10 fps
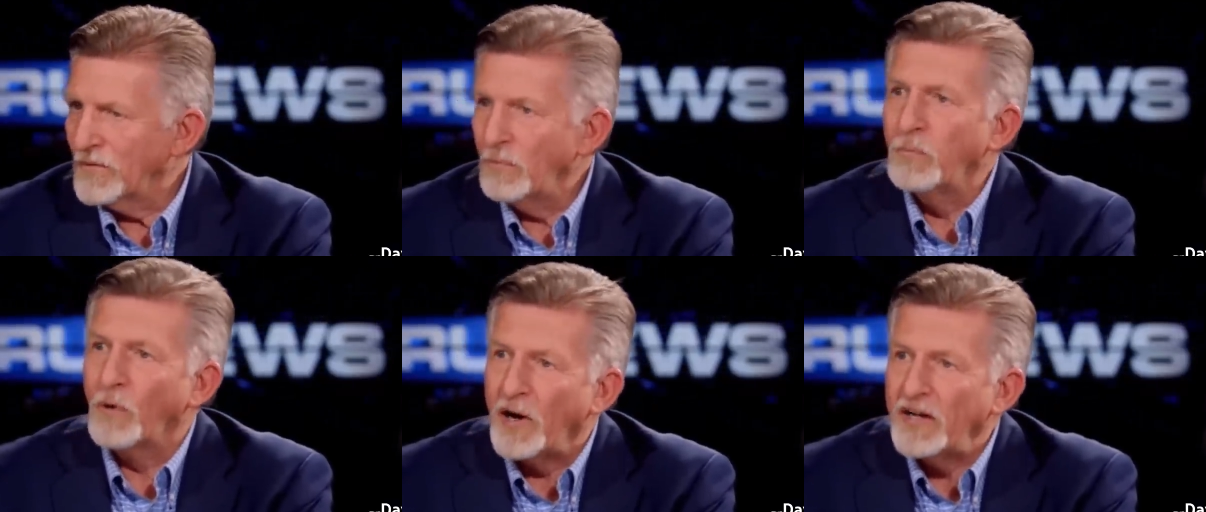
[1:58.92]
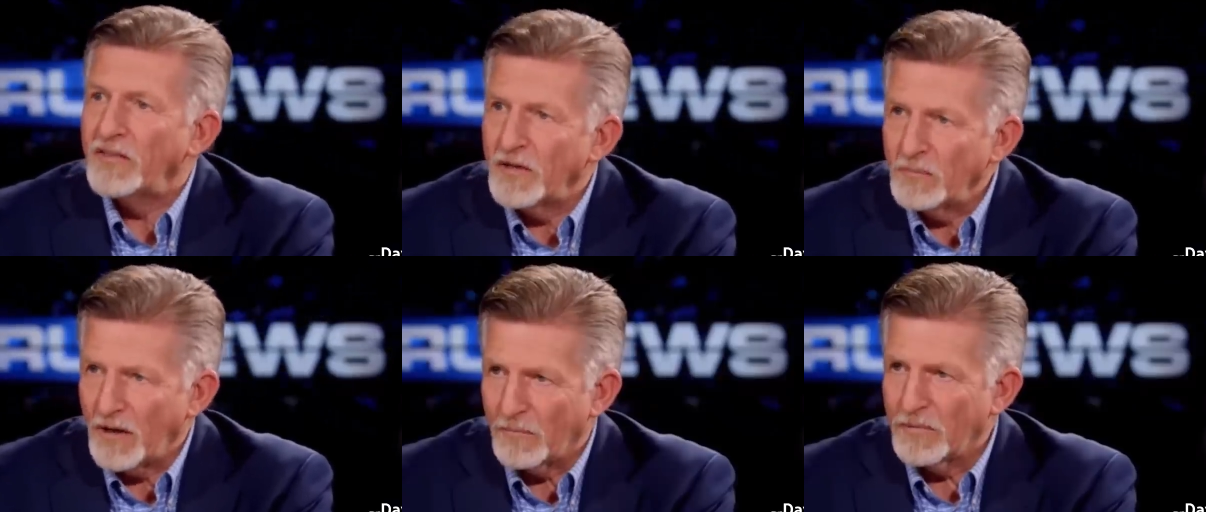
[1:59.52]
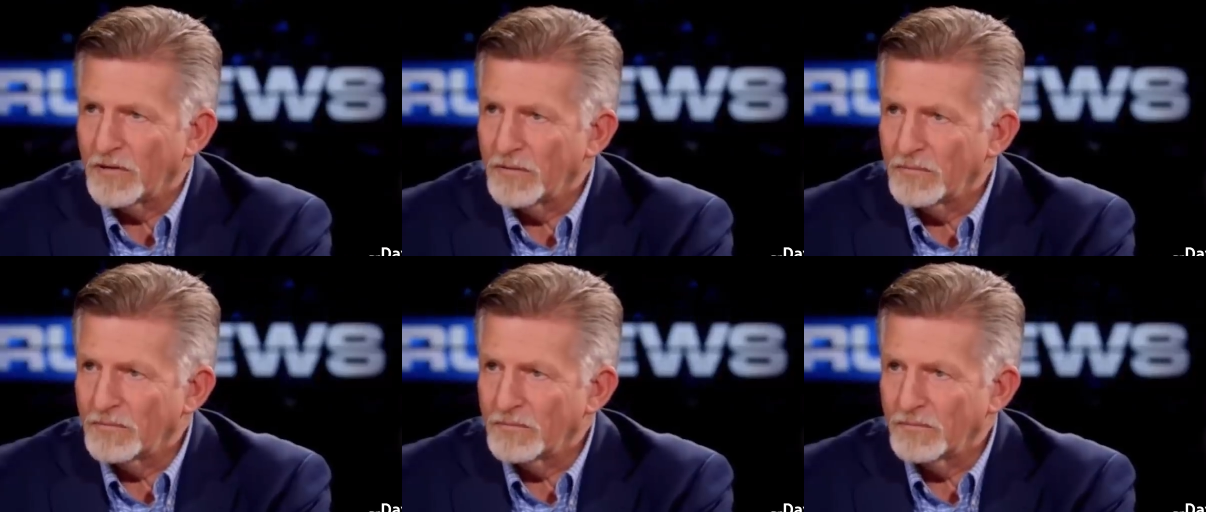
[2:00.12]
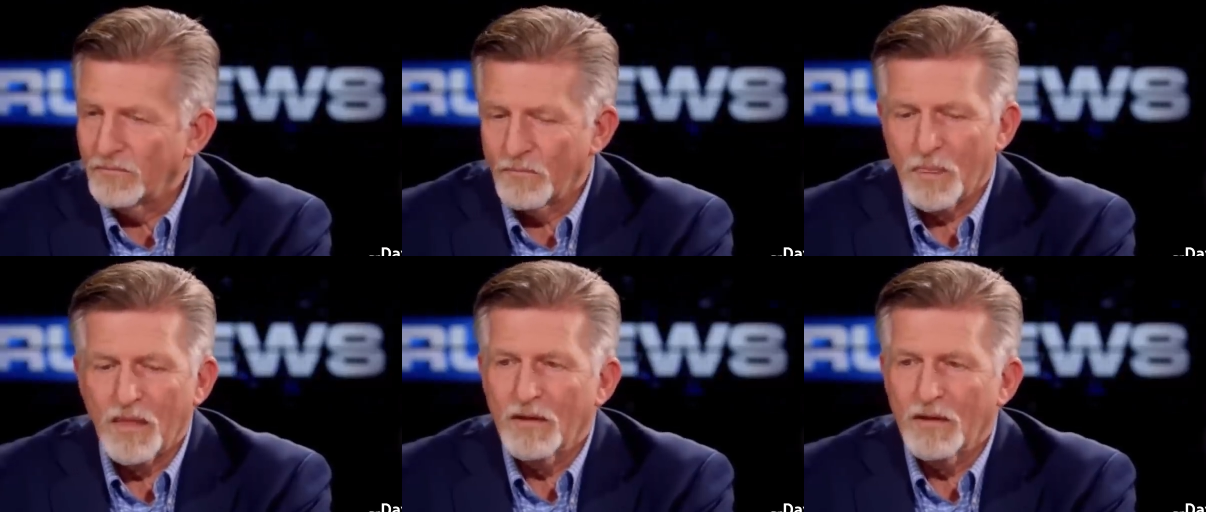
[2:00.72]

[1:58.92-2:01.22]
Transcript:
Speaker 1: Break them up. Like in the